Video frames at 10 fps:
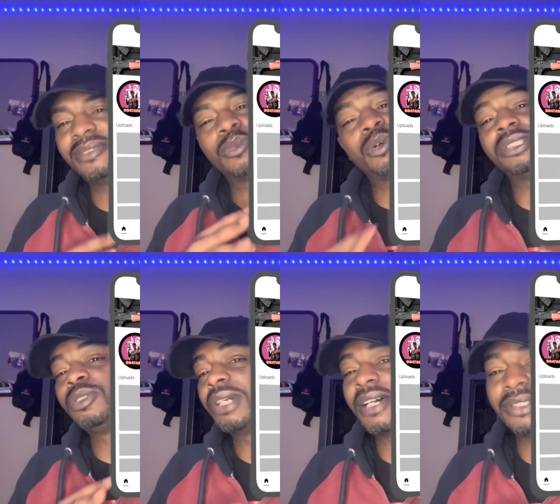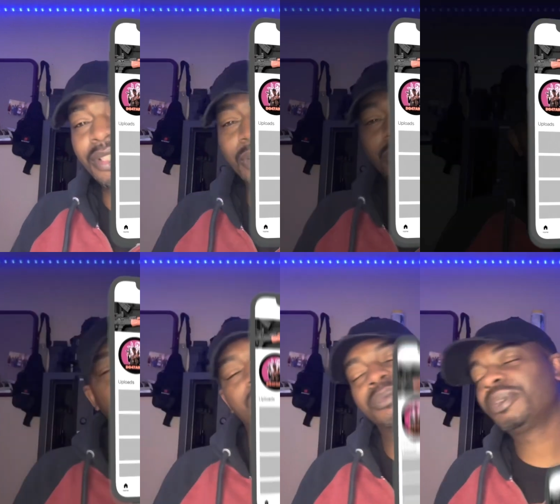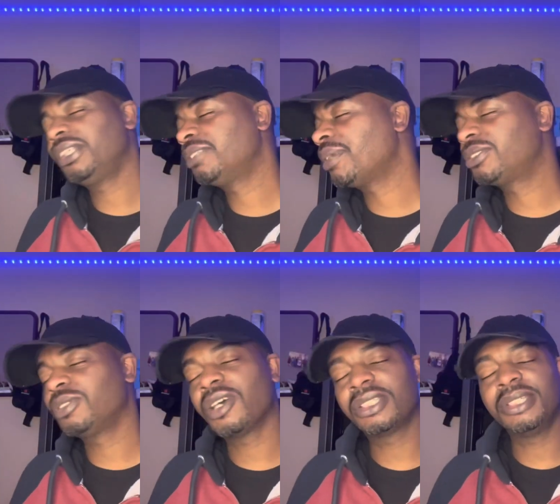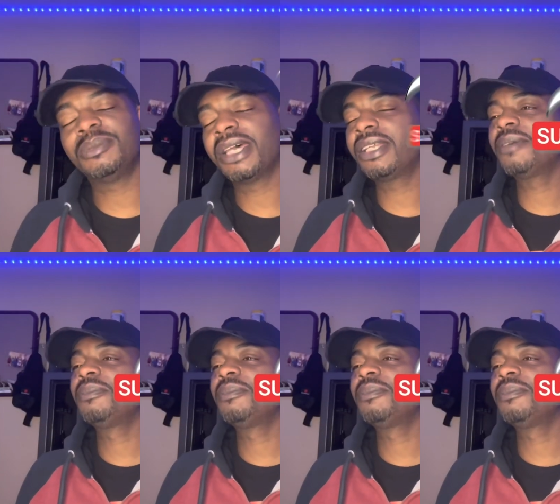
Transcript: more than you ever know. So please make sure y'all keep that up.